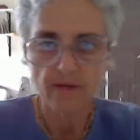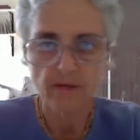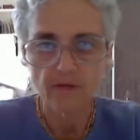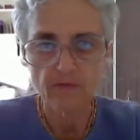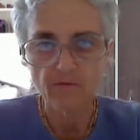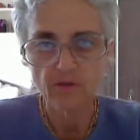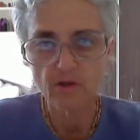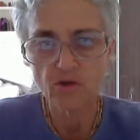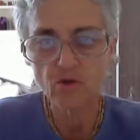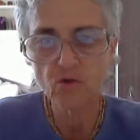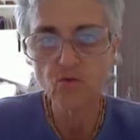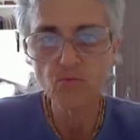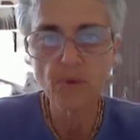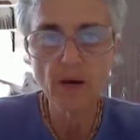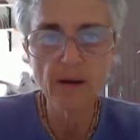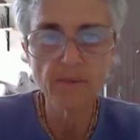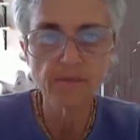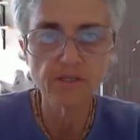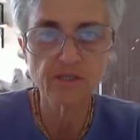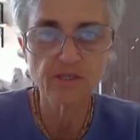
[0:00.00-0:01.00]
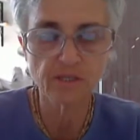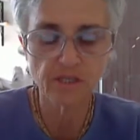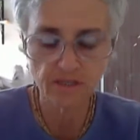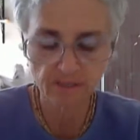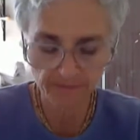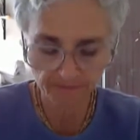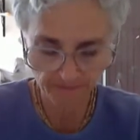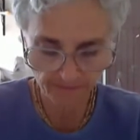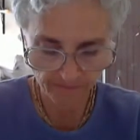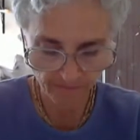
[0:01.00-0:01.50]
The new Babaji.
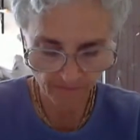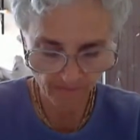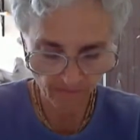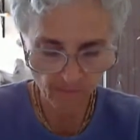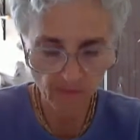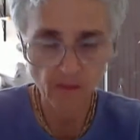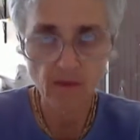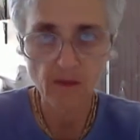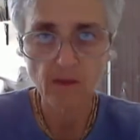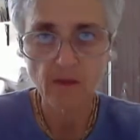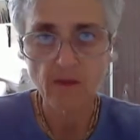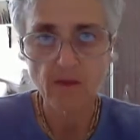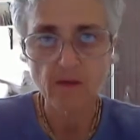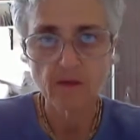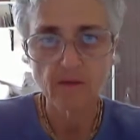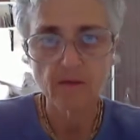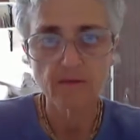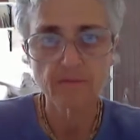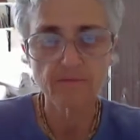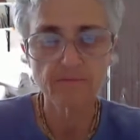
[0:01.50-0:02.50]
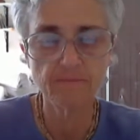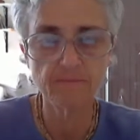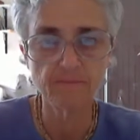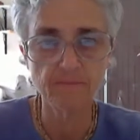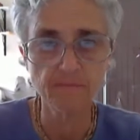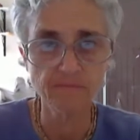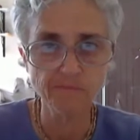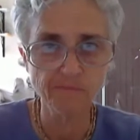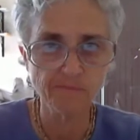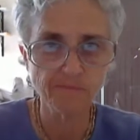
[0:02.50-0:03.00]

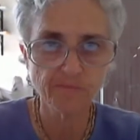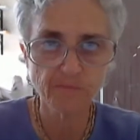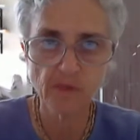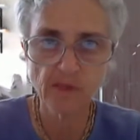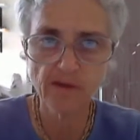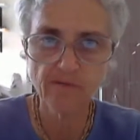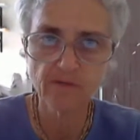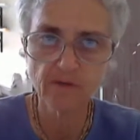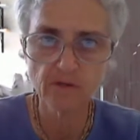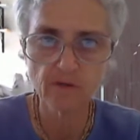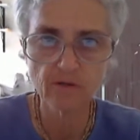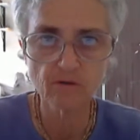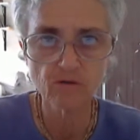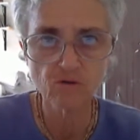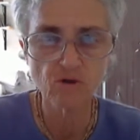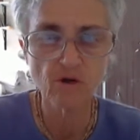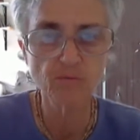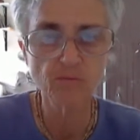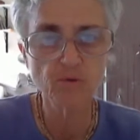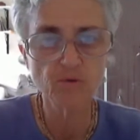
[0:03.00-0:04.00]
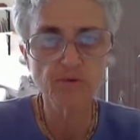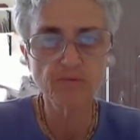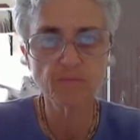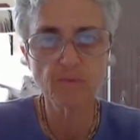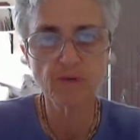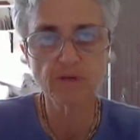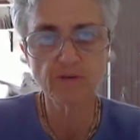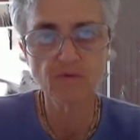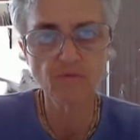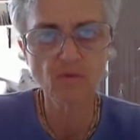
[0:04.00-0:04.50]
Having a little trouble with
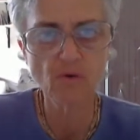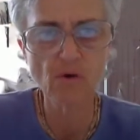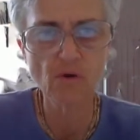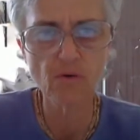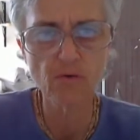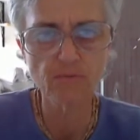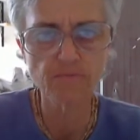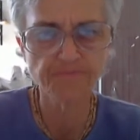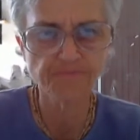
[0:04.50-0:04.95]
my throat.